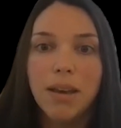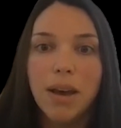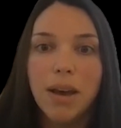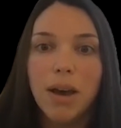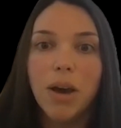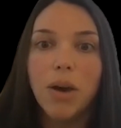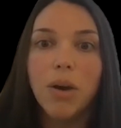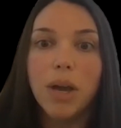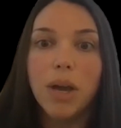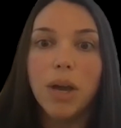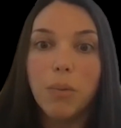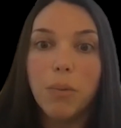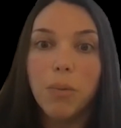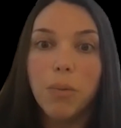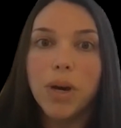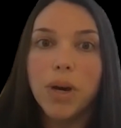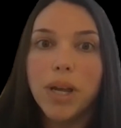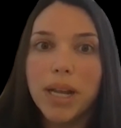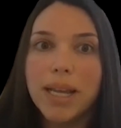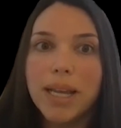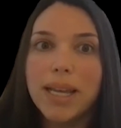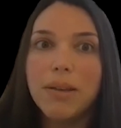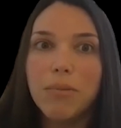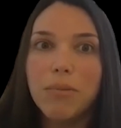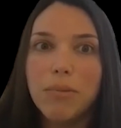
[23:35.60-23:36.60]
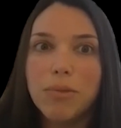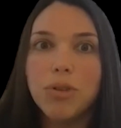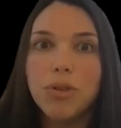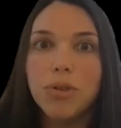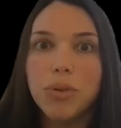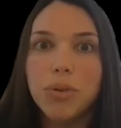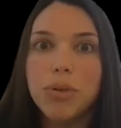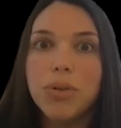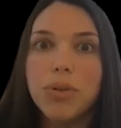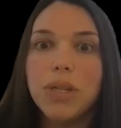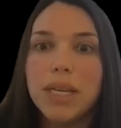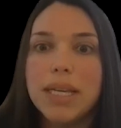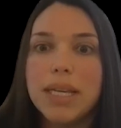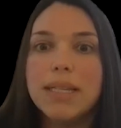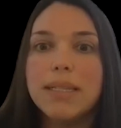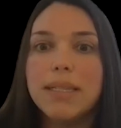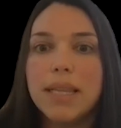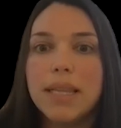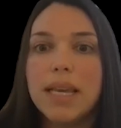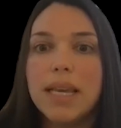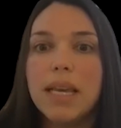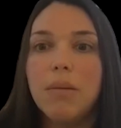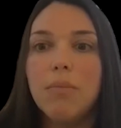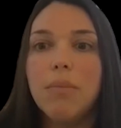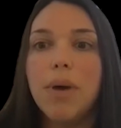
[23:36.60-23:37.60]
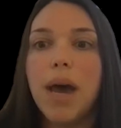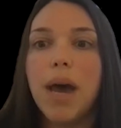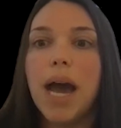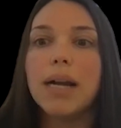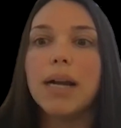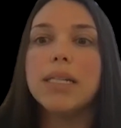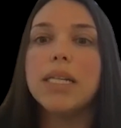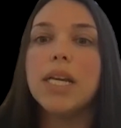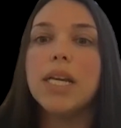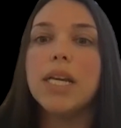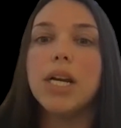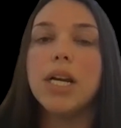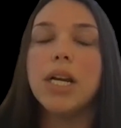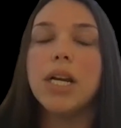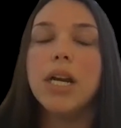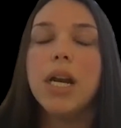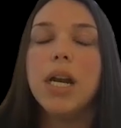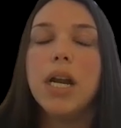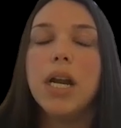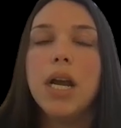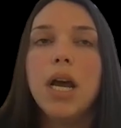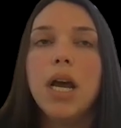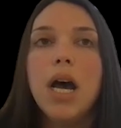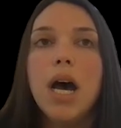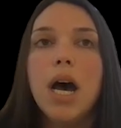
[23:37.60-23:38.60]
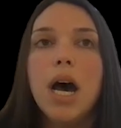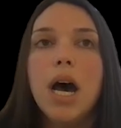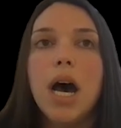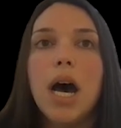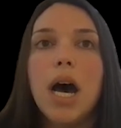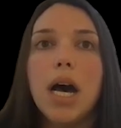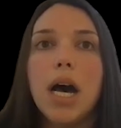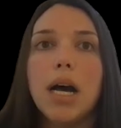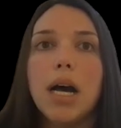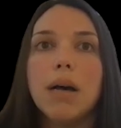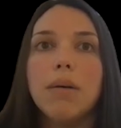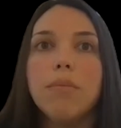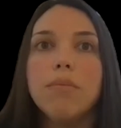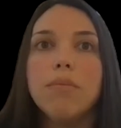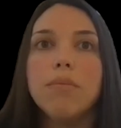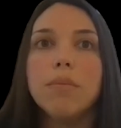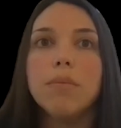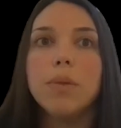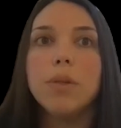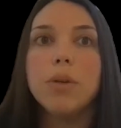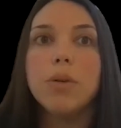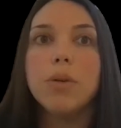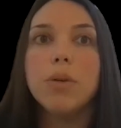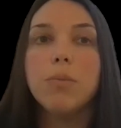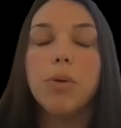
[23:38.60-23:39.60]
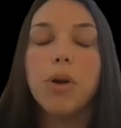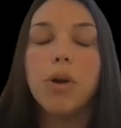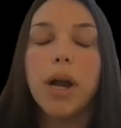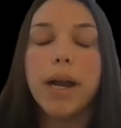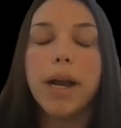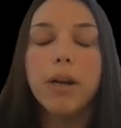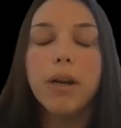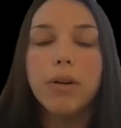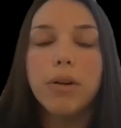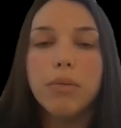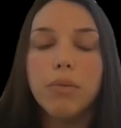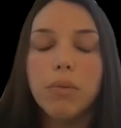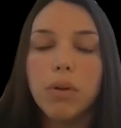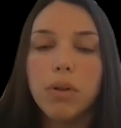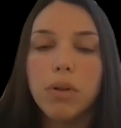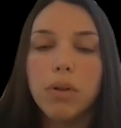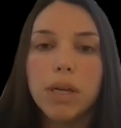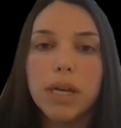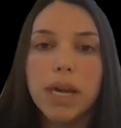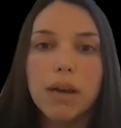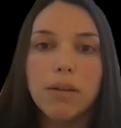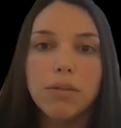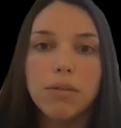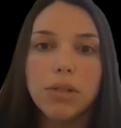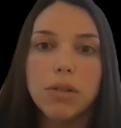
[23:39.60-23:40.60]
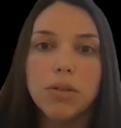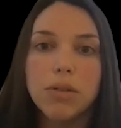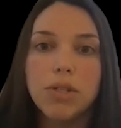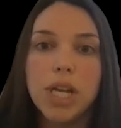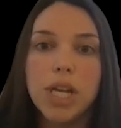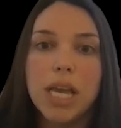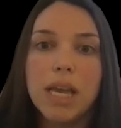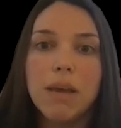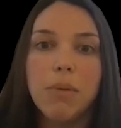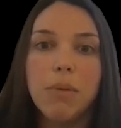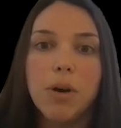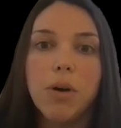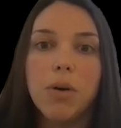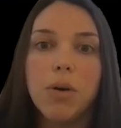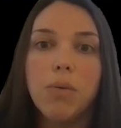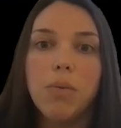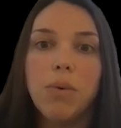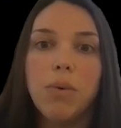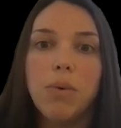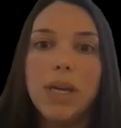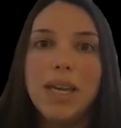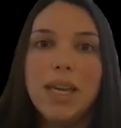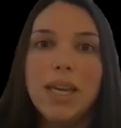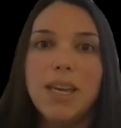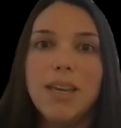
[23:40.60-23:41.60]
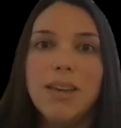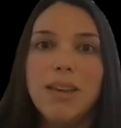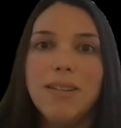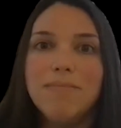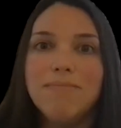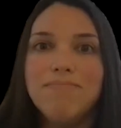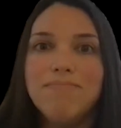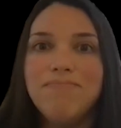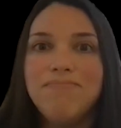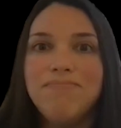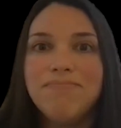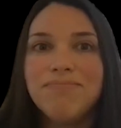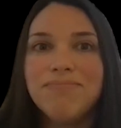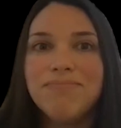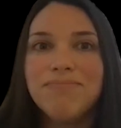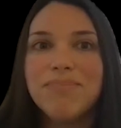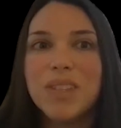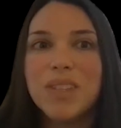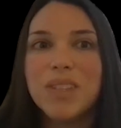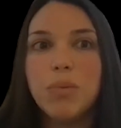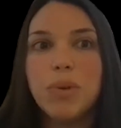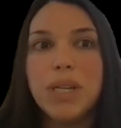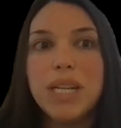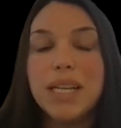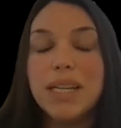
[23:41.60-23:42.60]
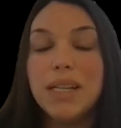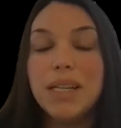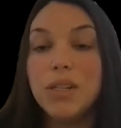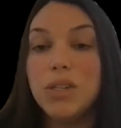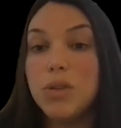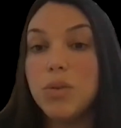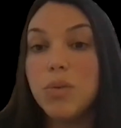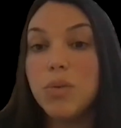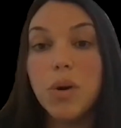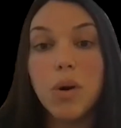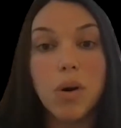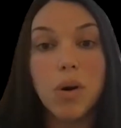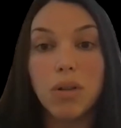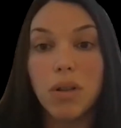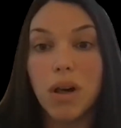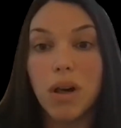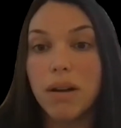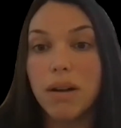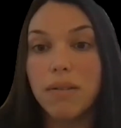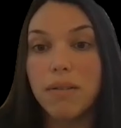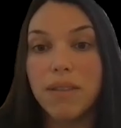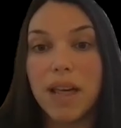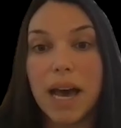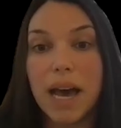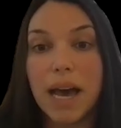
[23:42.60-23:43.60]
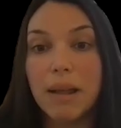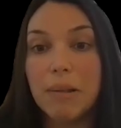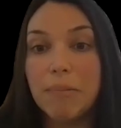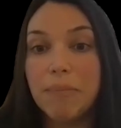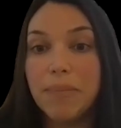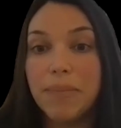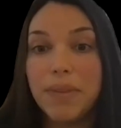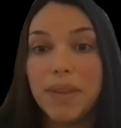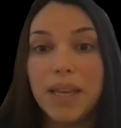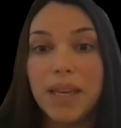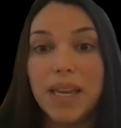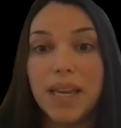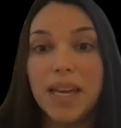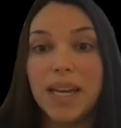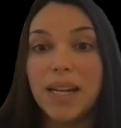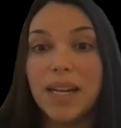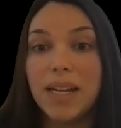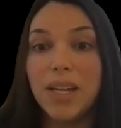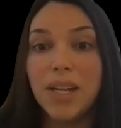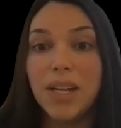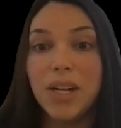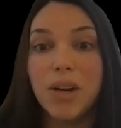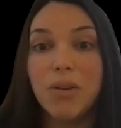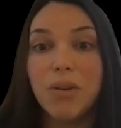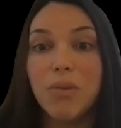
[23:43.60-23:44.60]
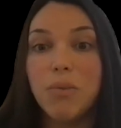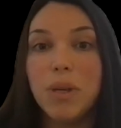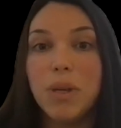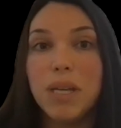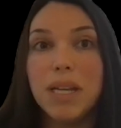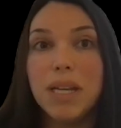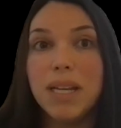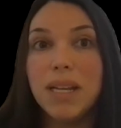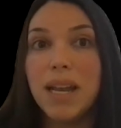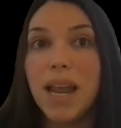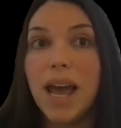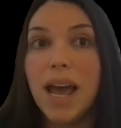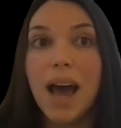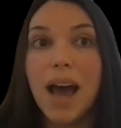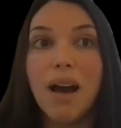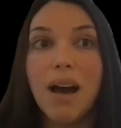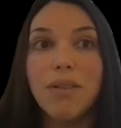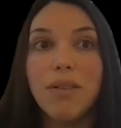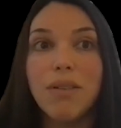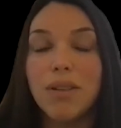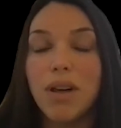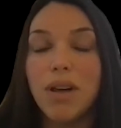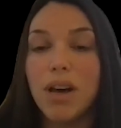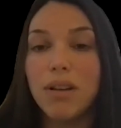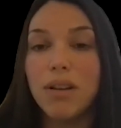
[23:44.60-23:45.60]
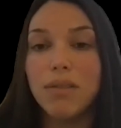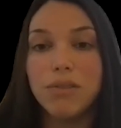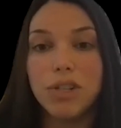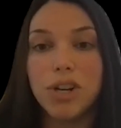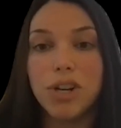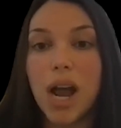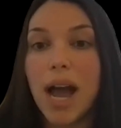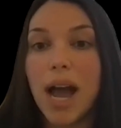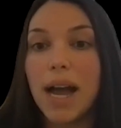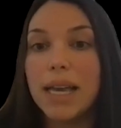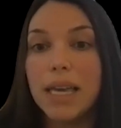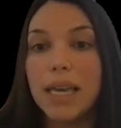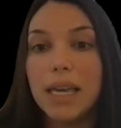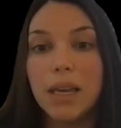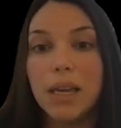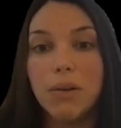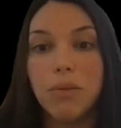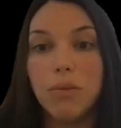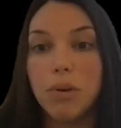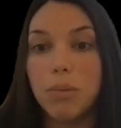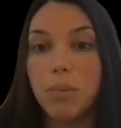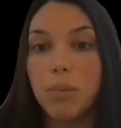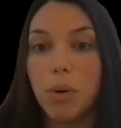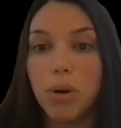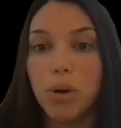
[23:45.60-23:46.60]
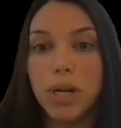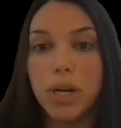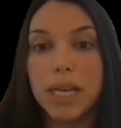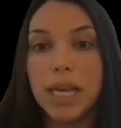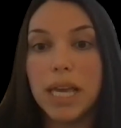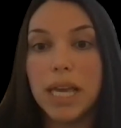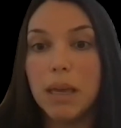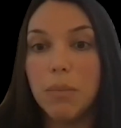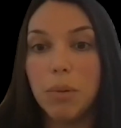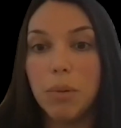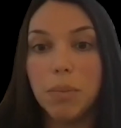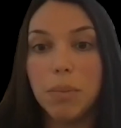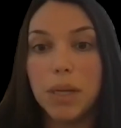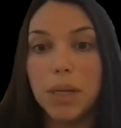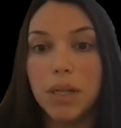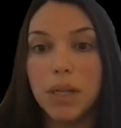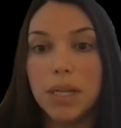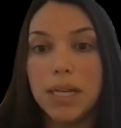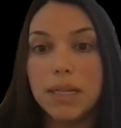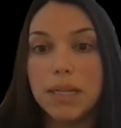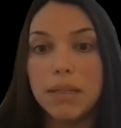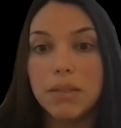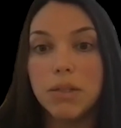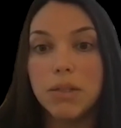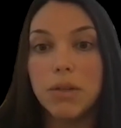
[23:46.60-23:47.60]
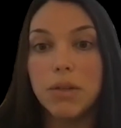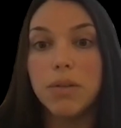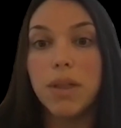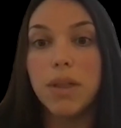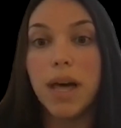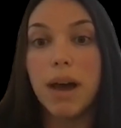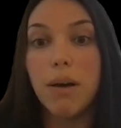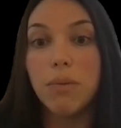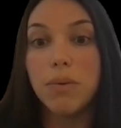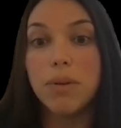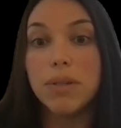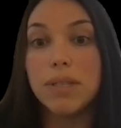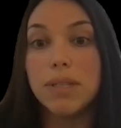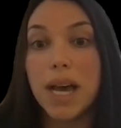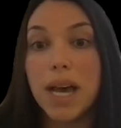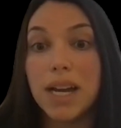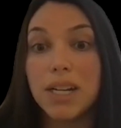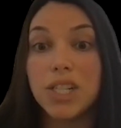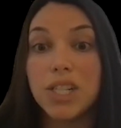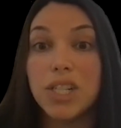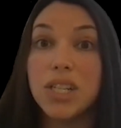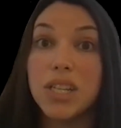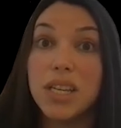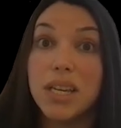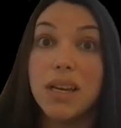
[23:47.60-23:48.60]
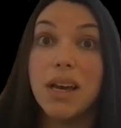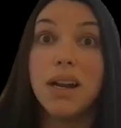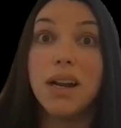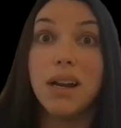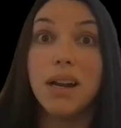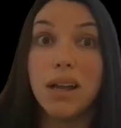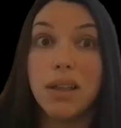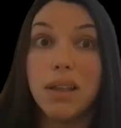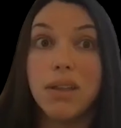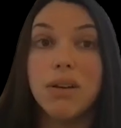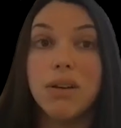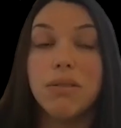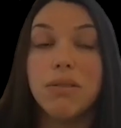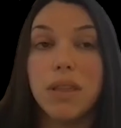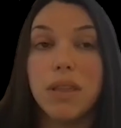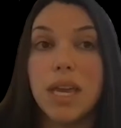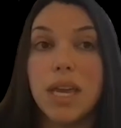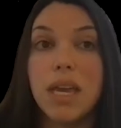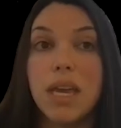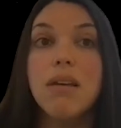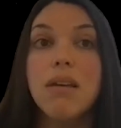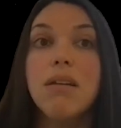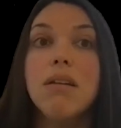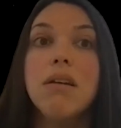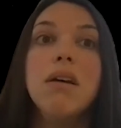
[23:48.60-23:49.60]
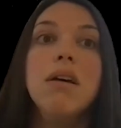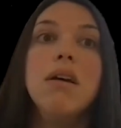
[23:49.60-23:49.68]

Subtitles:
okay, what truly is the impact here? So prior to rolling out Docebo, we didn't do a whole lot of that. And, we didn't have a lot of tracking and reporting capabilities. So that was actually another thing